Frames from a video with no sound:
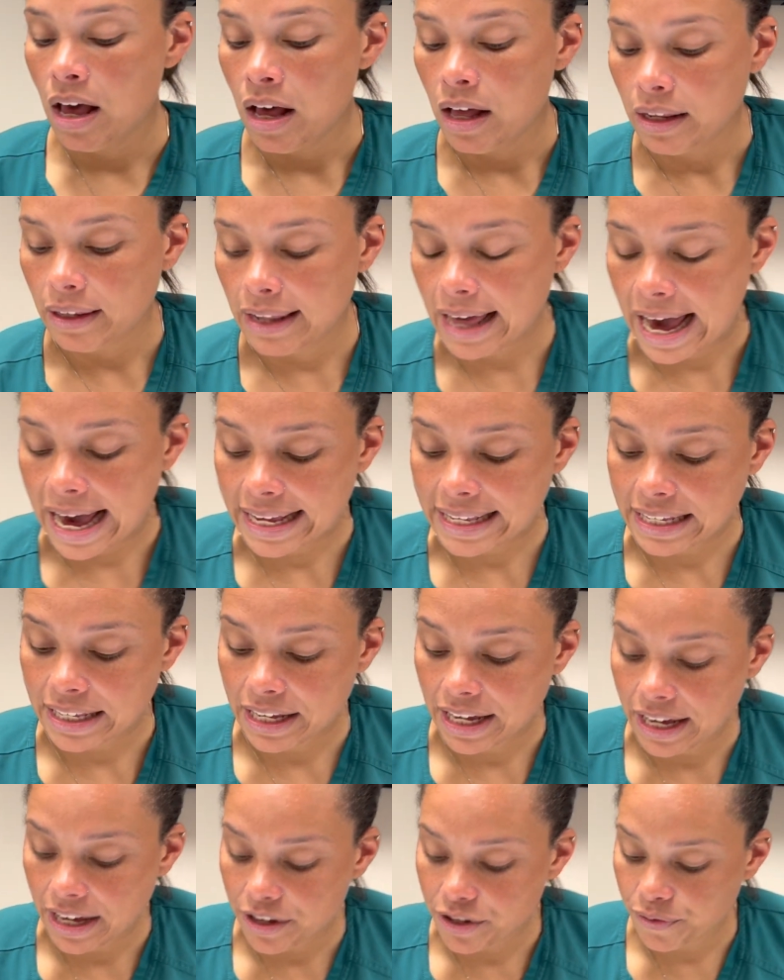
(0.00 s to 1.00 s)

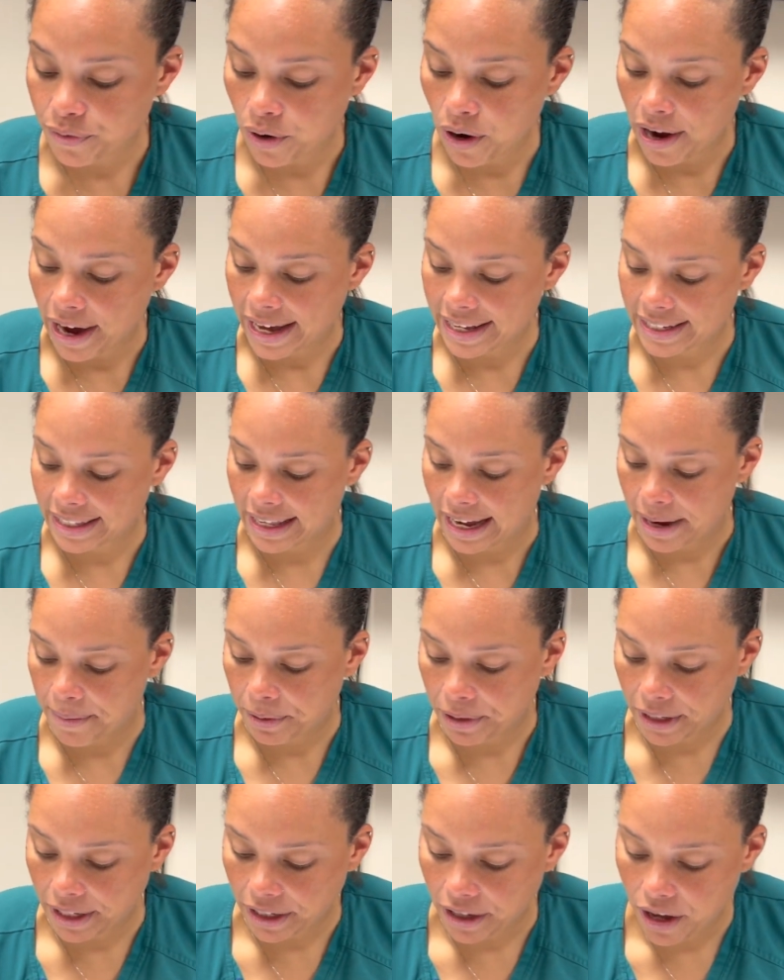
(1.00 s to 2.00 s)
Lastly, as far as
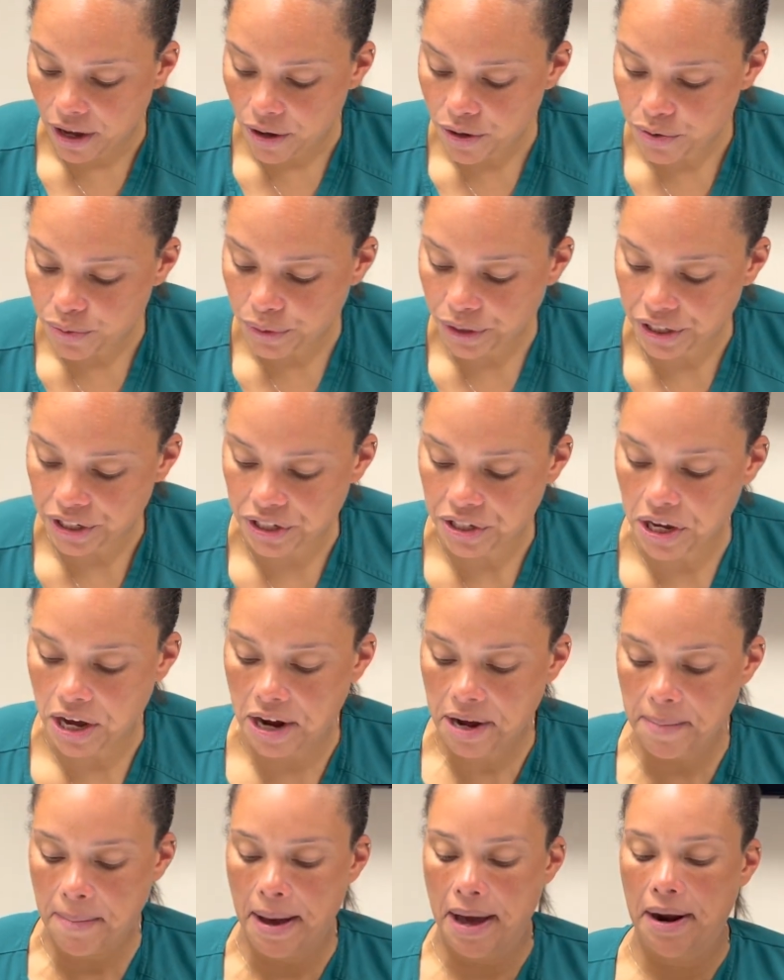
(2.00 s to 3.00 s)
labeling goes, we're going to talk
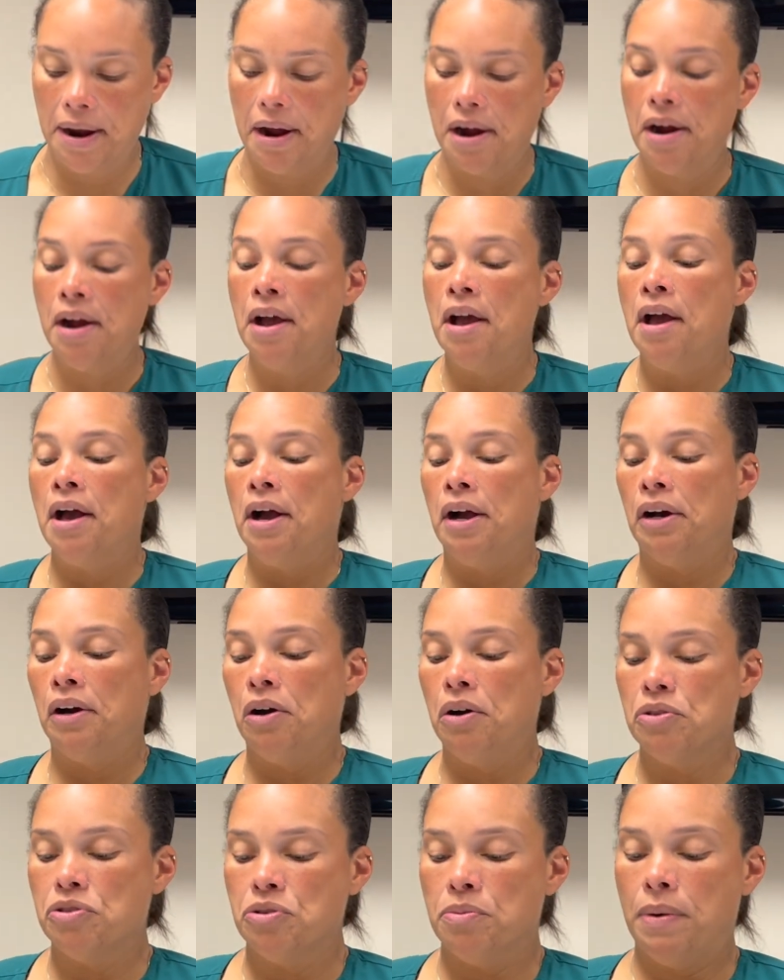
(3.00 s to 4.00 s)
about our
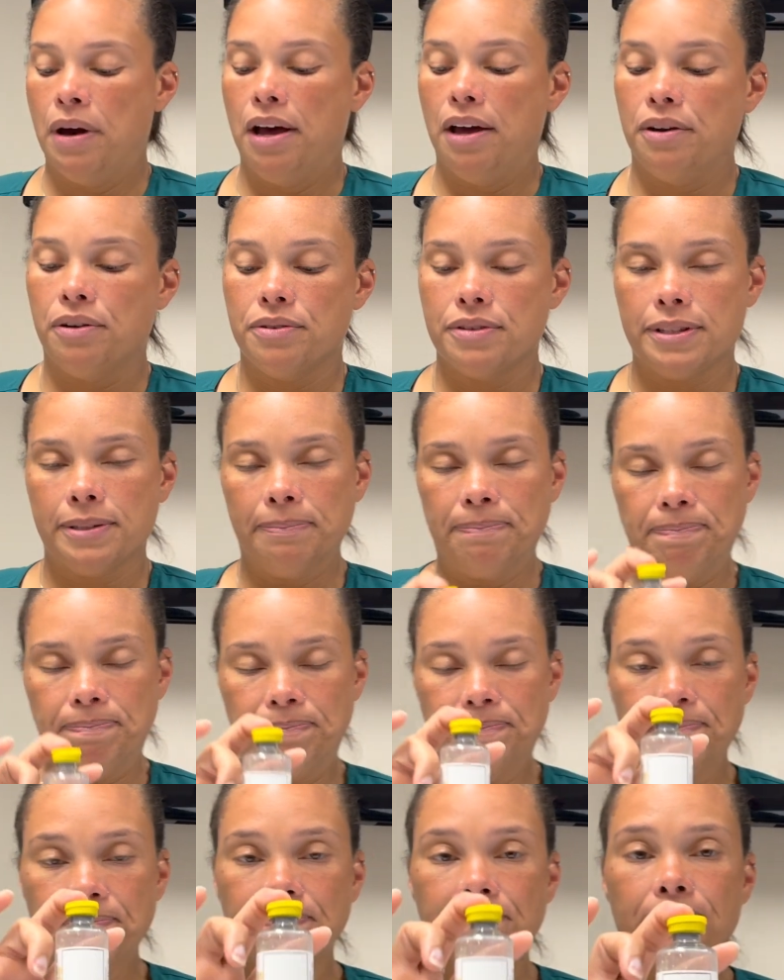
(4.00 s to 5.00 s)
culture bottles.
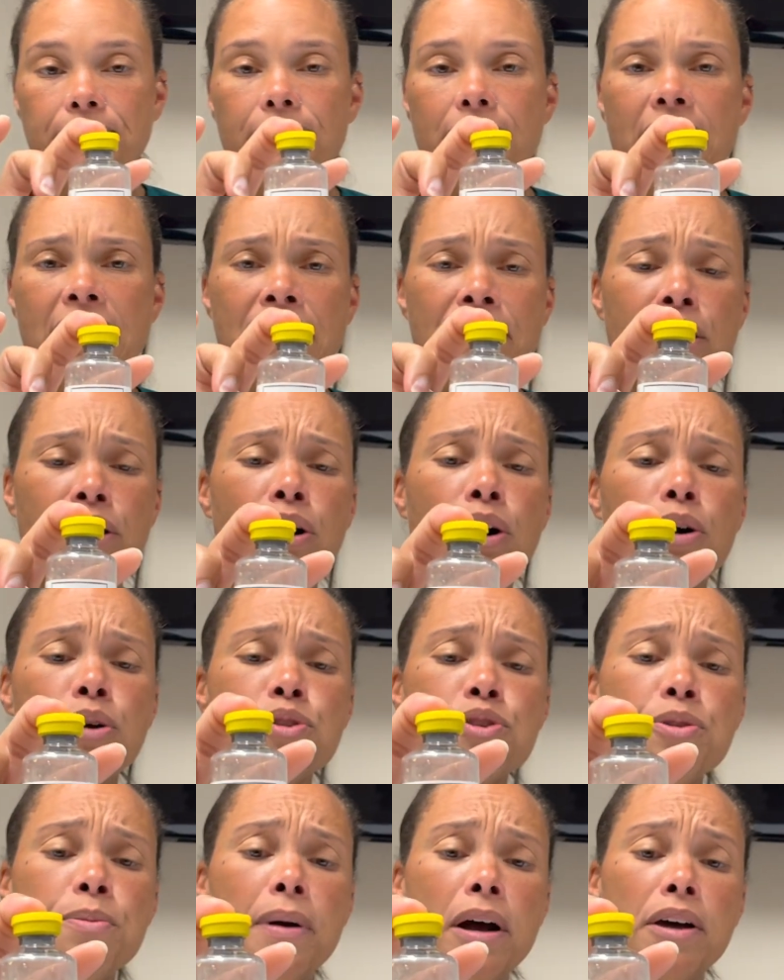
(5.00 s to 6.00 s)
The
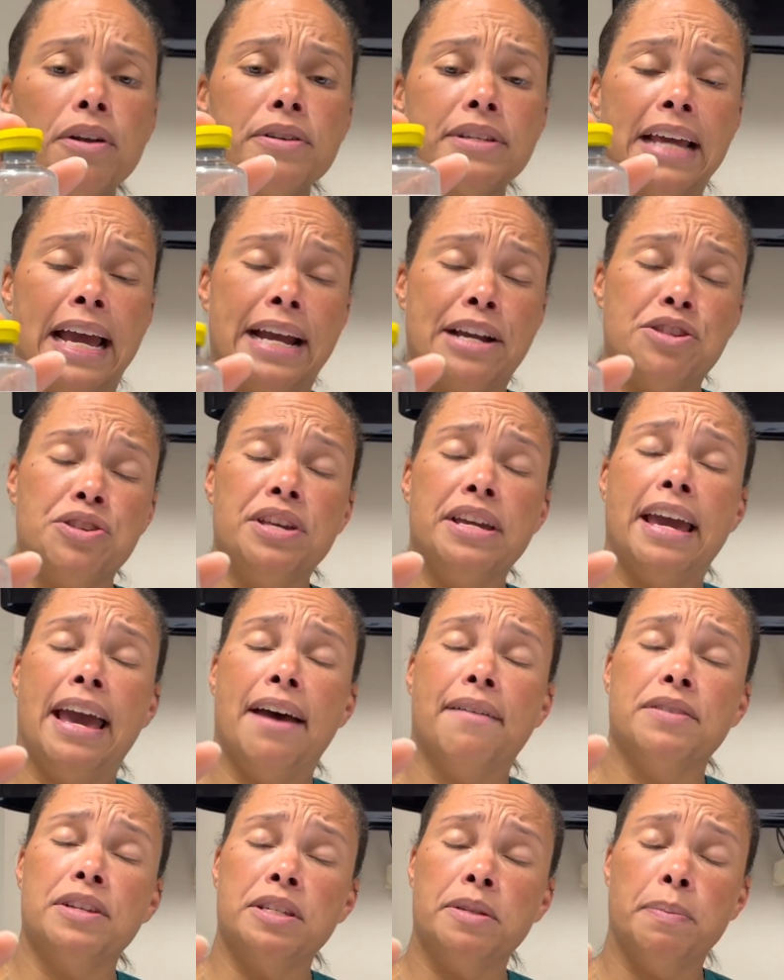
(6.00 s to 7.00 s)
culture bottles actually
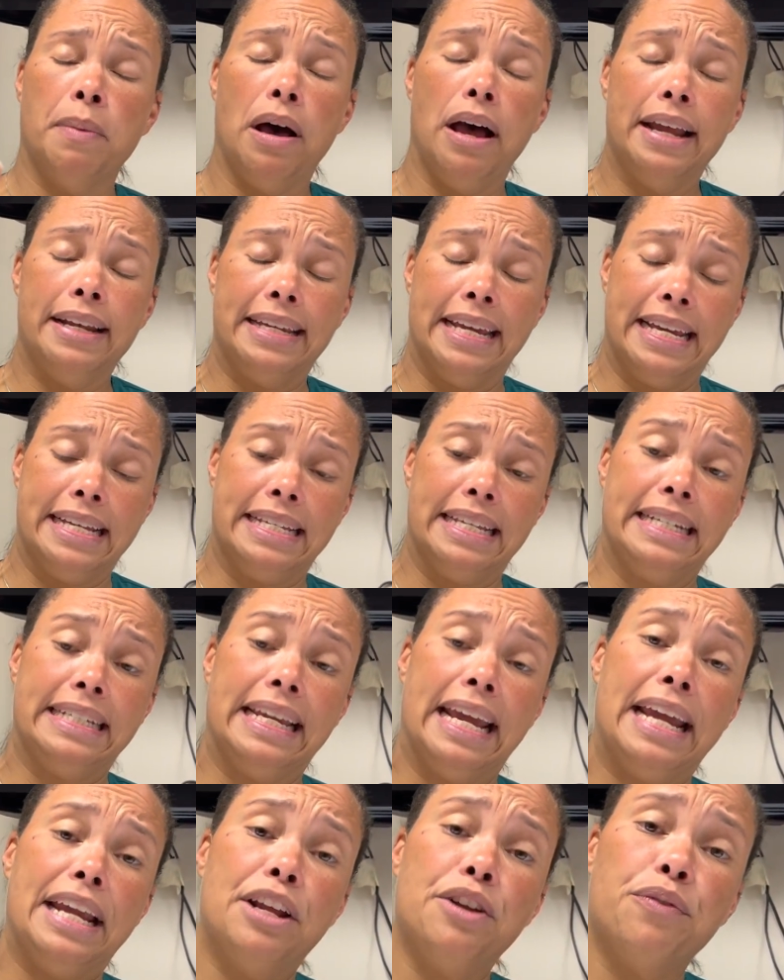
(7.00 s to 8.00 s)
have a spot
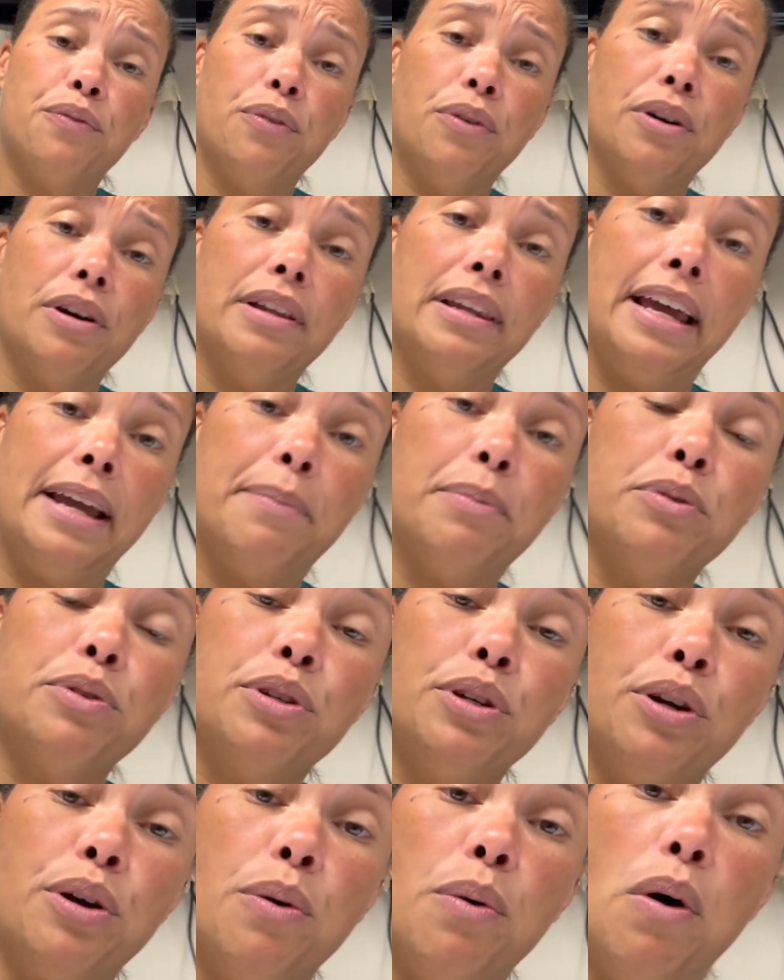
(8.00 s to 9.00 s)
designated for a label to
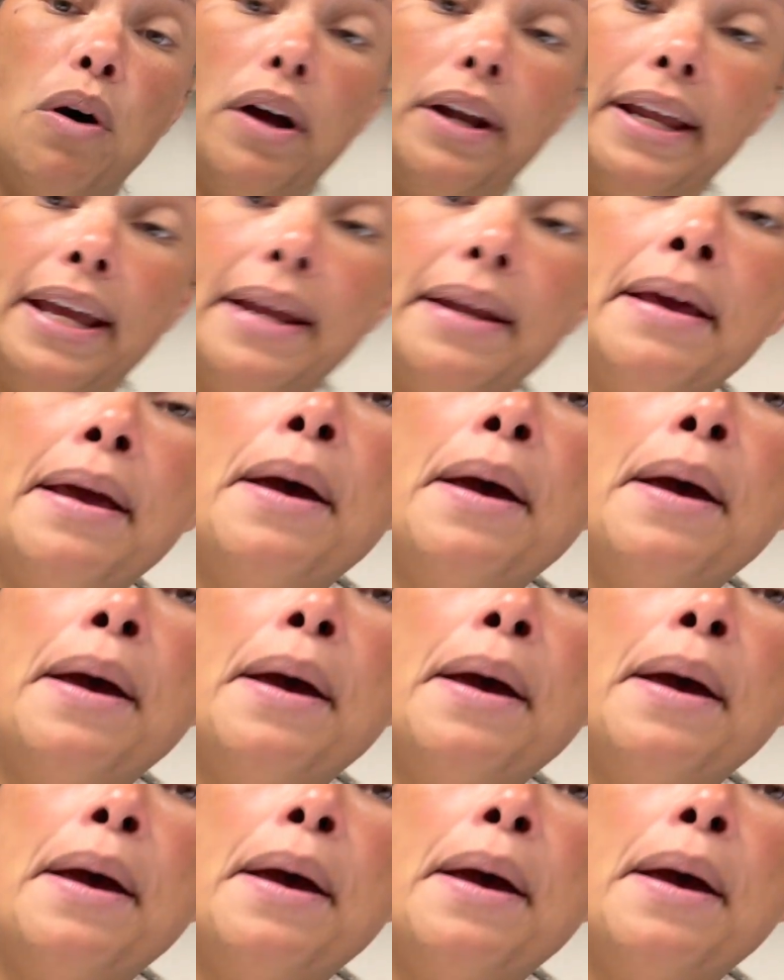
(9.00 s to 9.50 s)
go on it.